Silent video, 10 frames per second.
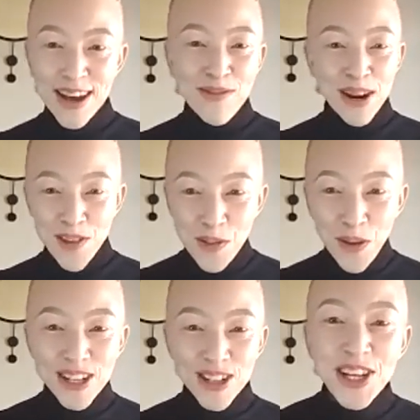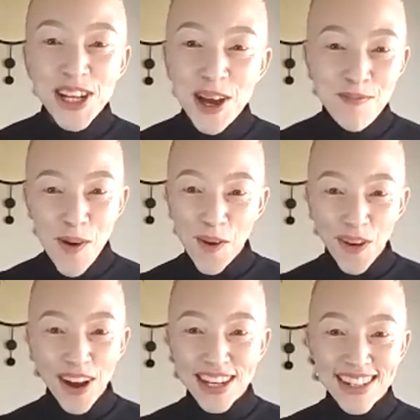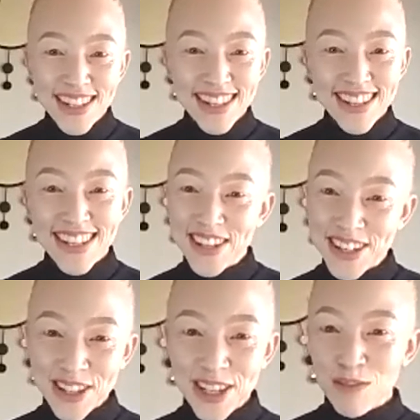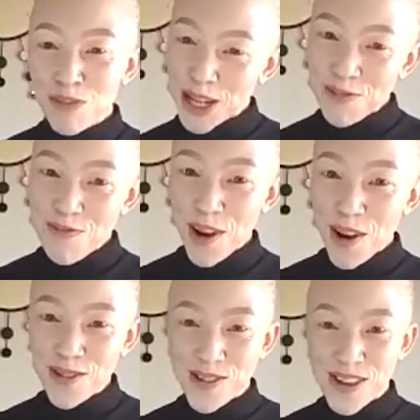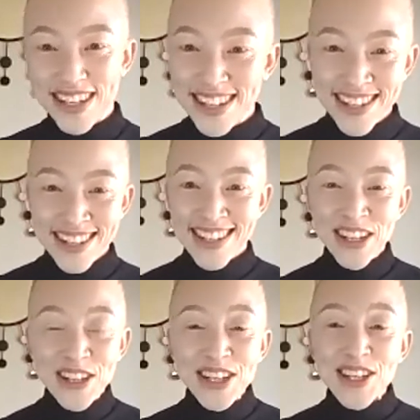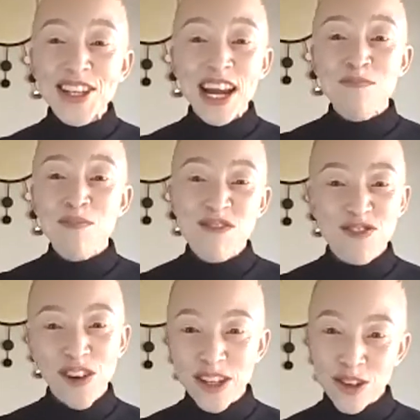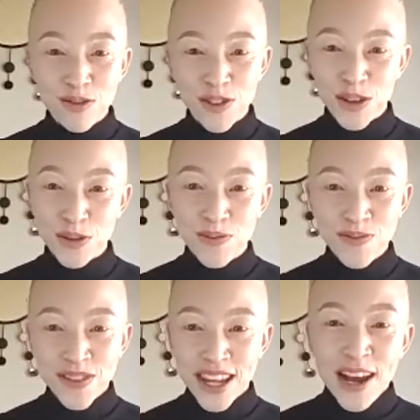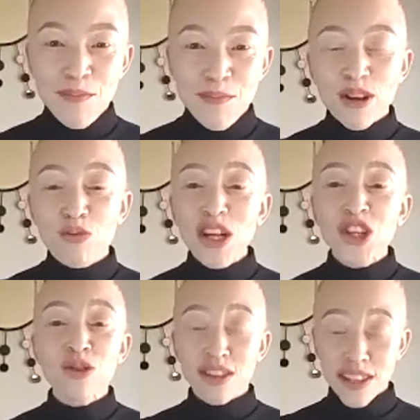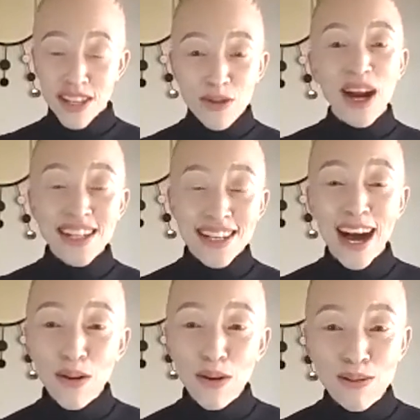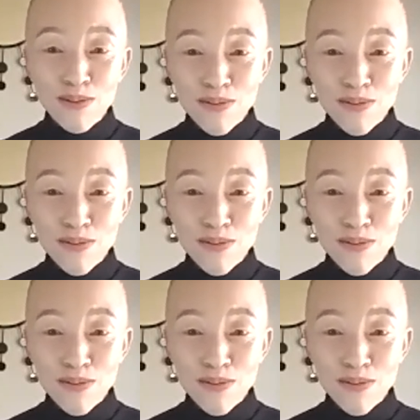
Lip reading: But if you want to hear more, you need to speak to Bronwyn. You need to get me in front of you. Because what you see right now